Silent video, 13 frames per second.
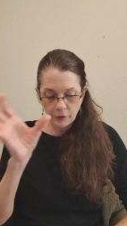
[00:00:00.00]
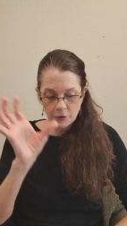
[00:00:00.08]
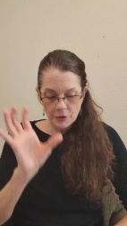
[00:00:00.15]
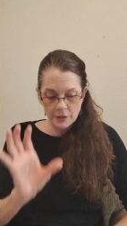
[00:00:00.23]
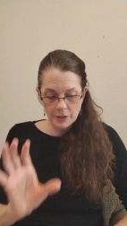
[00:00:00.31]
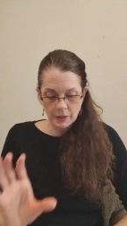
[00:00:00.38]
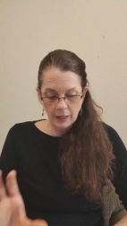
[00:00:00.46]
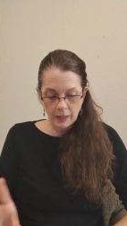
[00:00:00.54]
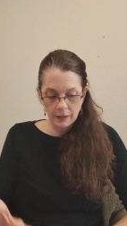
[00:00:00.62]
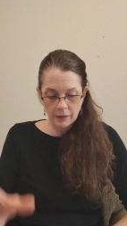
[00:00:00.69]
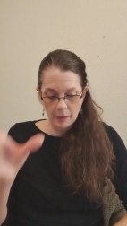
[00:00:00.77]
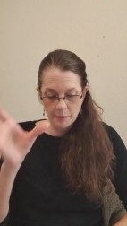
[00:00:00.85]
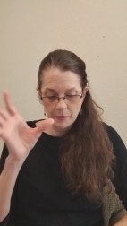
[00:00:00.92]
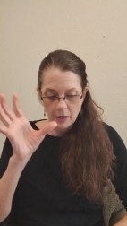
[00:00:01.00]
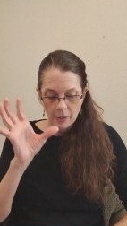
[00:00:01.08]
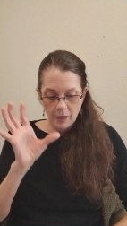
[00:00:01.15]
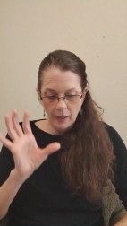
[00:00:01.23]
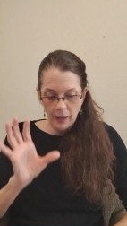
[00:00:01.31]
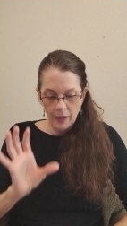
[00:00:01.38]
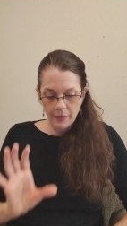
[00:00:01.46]
first his kingdom
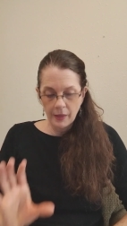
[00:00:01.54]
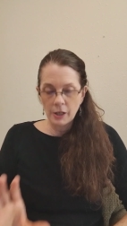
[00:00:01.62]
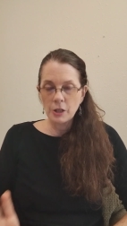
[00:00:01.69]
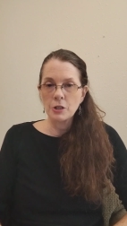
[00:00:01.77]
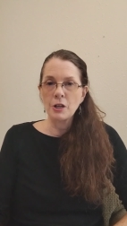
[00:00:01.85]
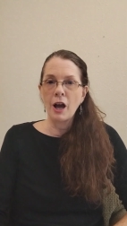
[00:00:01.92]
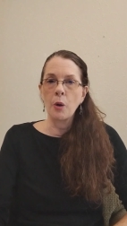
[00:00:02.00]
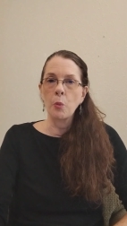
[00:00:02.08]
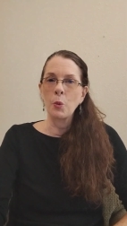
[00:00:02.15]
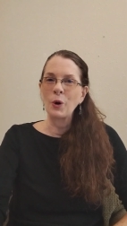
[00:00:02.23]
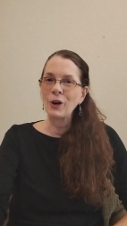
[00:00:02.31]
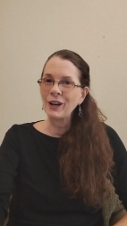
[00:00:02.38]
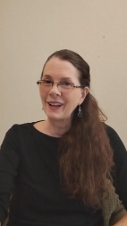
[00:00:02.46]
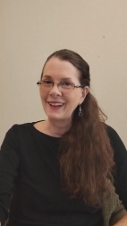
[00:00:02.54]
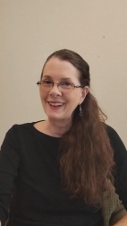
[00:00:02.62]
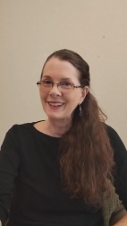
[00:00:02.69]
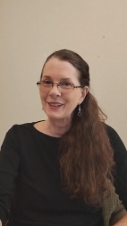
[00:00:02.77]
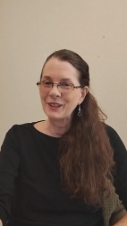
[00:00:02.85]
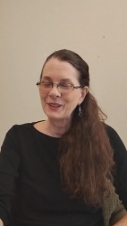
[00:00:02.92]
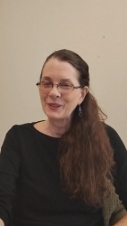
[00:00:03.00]
and then not
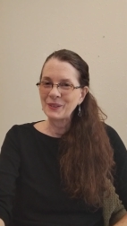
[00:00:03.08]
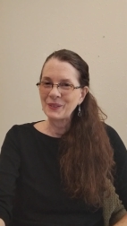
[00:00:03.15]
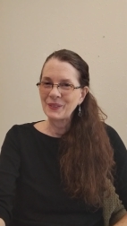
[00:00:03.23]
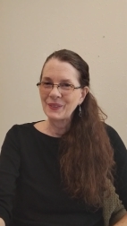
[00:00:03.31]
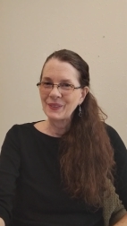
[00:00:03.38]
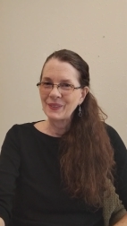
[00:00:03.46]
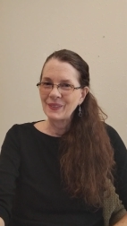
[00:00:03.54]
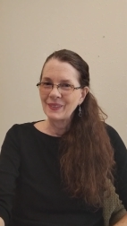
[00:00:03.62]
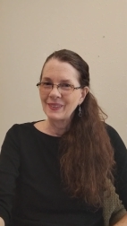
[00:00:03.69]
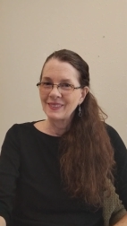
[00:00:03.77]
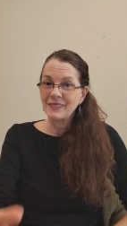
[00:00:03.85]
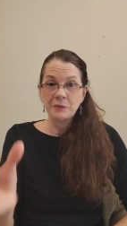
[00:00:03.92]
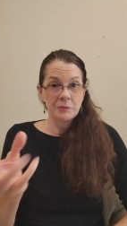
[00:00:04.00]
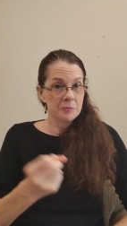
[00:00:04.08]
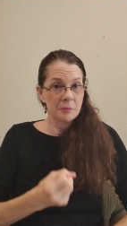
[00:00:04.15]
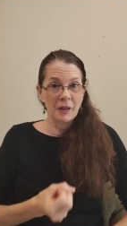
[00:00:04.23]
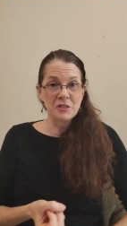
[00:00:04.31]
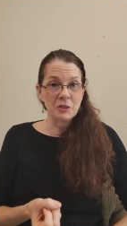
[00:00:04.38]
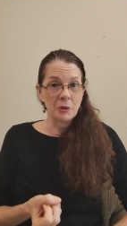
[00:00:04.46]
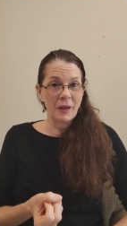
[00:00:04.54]
worrying
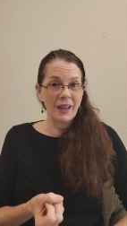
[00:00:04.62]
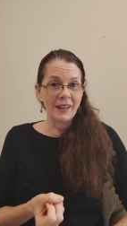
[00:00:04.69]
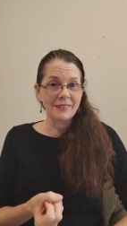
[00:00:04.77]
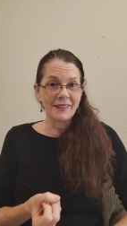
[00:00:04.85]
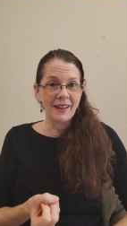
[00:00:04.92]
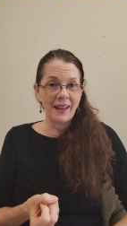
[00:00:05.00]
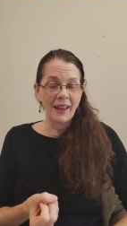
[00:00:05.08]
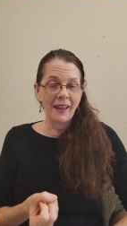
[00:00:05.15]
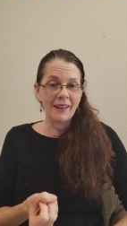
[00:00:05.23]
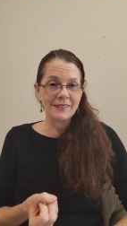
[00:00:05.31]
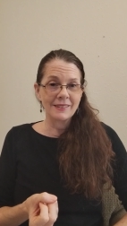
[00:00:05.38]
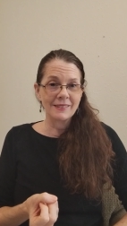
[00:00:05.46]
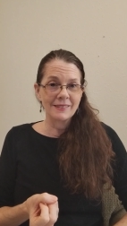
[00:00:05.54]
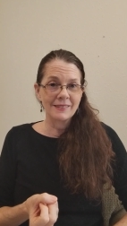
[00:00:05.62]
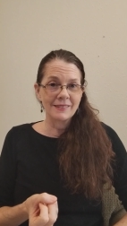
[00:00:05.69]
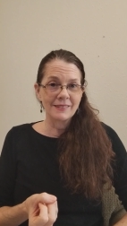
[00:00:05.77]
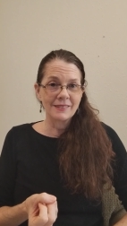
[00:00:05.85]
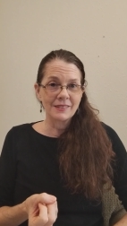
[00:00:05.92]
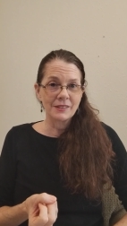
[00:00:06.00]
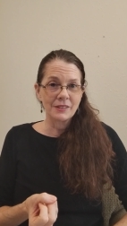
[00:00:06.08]
must go hand in hand,
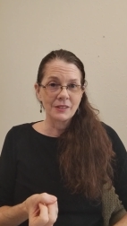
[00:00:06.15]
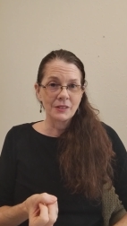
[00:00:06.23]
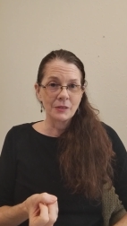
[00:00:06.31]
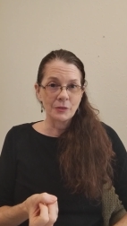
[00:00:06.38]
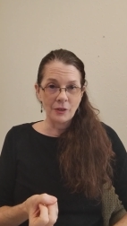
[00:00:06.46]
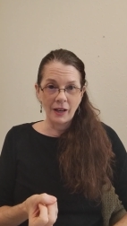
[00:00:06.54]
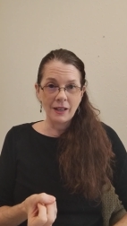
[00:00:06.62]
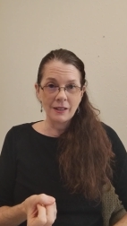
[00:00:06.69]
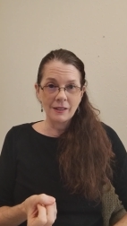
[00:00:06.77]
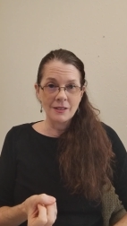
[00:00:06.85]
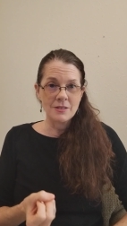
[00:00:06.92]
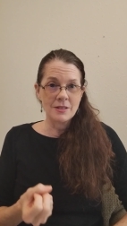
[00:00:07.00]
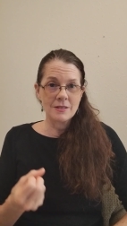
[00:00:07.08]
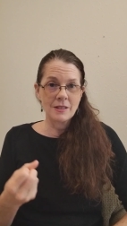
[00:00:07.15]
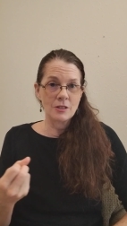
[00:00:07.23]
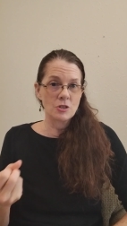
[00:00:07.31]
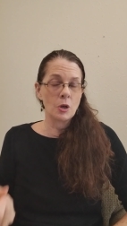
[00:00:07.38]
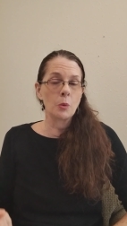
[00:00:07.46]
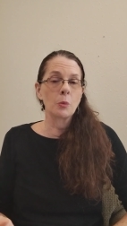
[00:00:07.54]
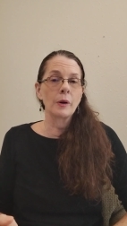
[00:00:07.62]
right? Because he says,
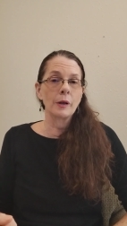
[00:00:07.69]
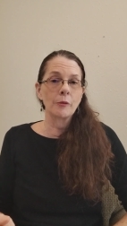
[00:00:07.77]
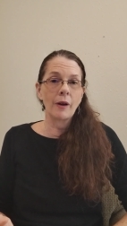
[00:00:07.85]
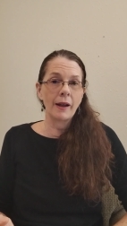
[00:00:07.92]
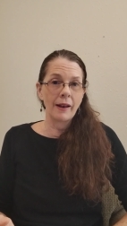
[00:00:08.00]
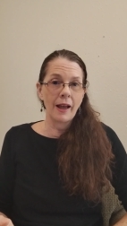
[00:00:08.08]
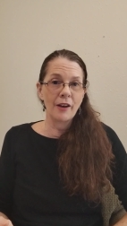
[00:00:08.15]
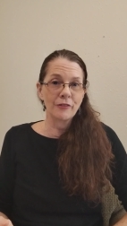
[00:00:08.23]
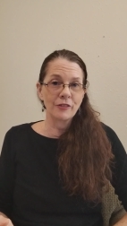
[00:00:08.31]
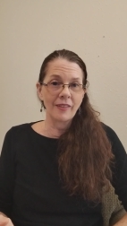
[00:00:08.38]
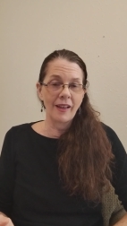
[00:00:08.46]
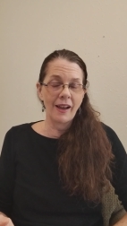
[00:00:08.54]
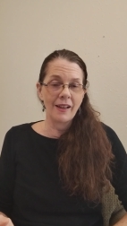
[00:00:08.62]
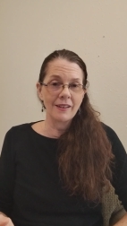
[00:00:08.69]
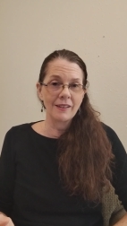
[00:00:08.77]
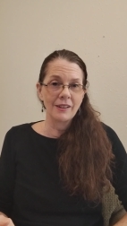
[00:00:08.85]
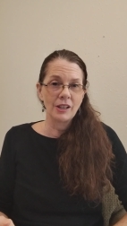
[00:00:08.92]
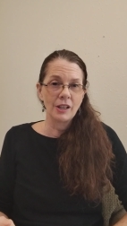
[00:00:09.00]
don't worry right after that.